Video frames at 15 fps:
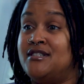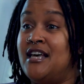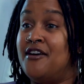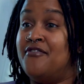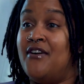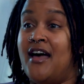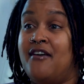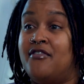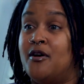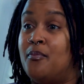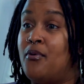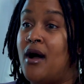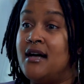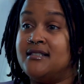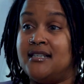to take forever to
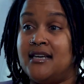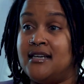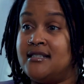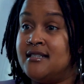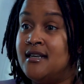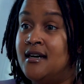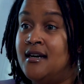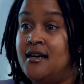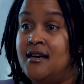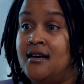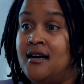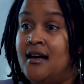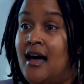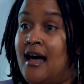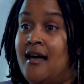process.
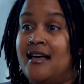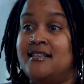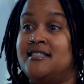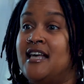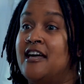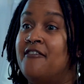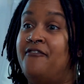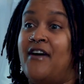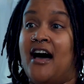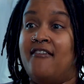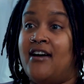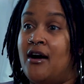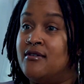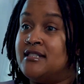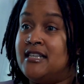It's taking 5
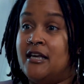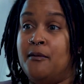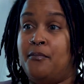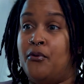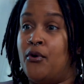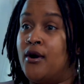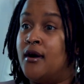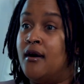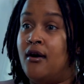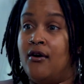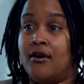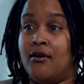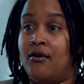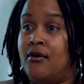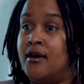hours to import
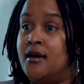on a